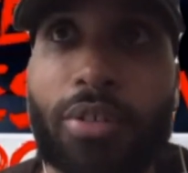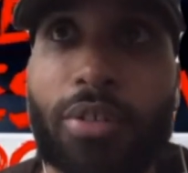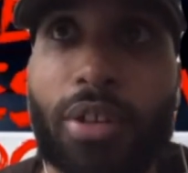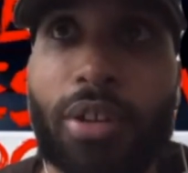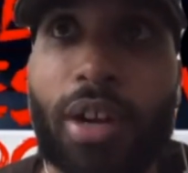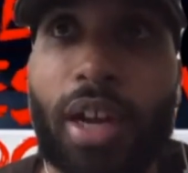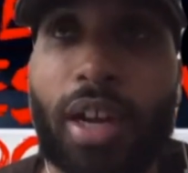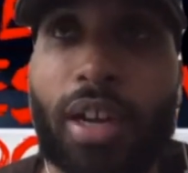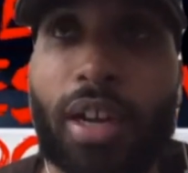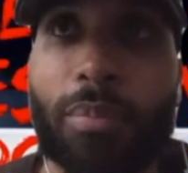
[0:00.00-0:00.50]
They're
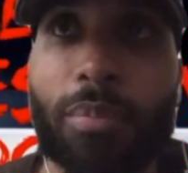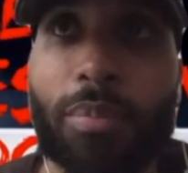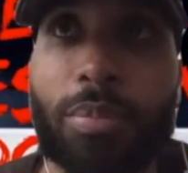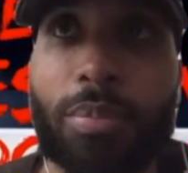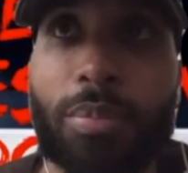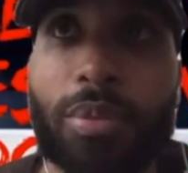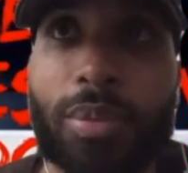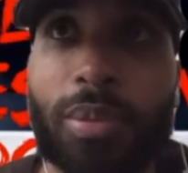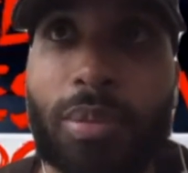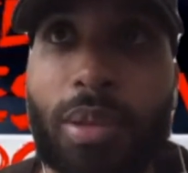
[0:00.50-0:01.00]
not
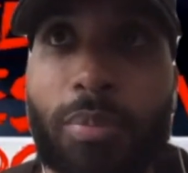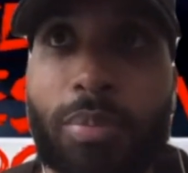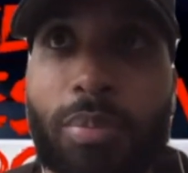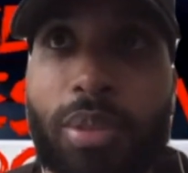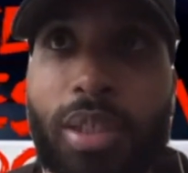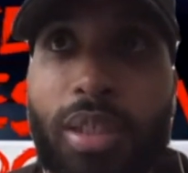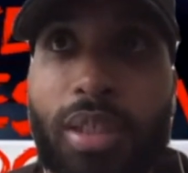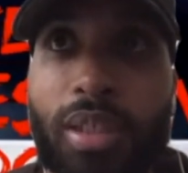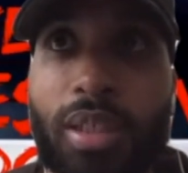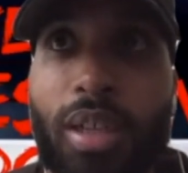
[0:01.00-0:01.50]

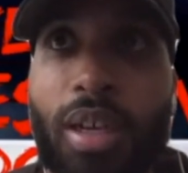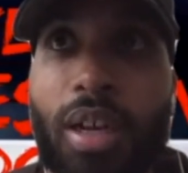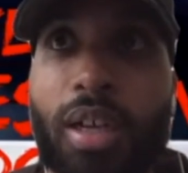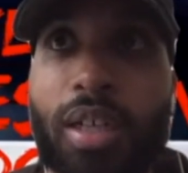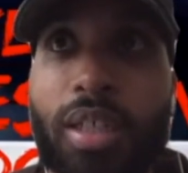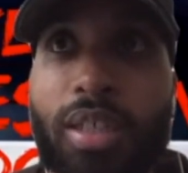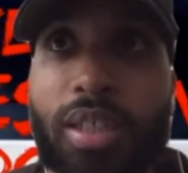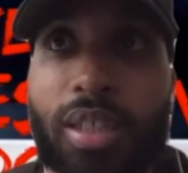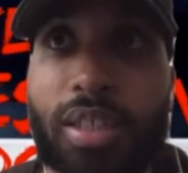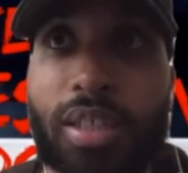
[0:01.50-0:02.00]
completely uh,
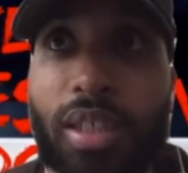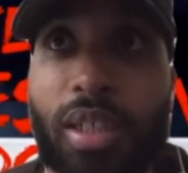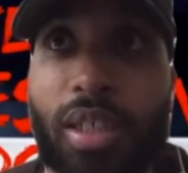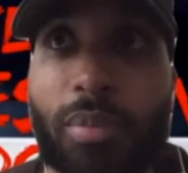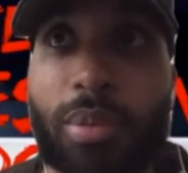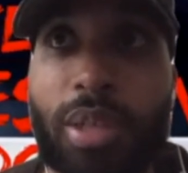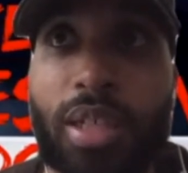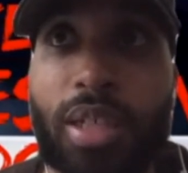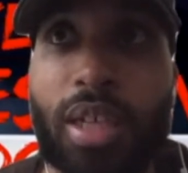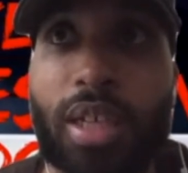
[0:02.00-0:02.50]
consistent
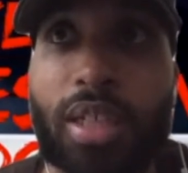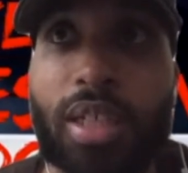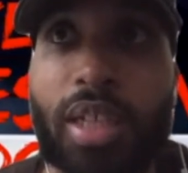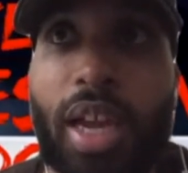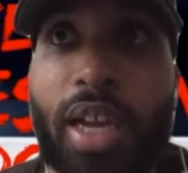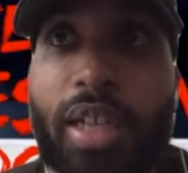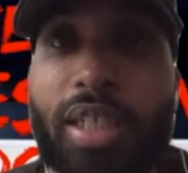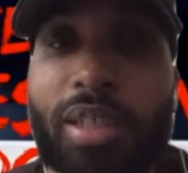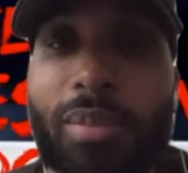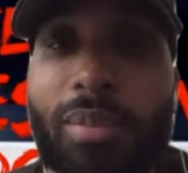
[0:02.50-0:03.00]
completing in
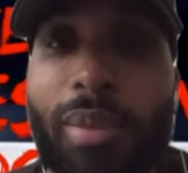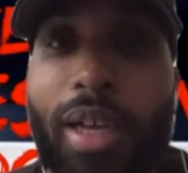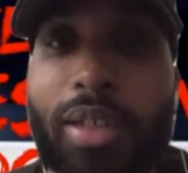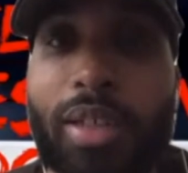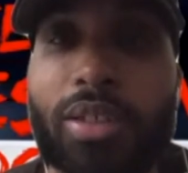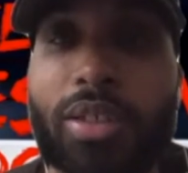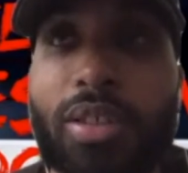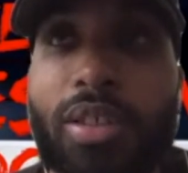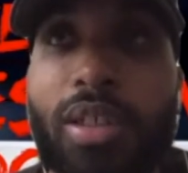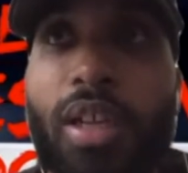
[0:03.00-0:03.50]
tag team
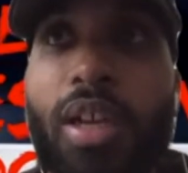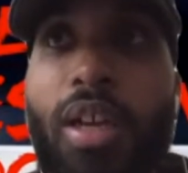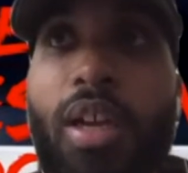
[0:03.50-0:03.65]
matches.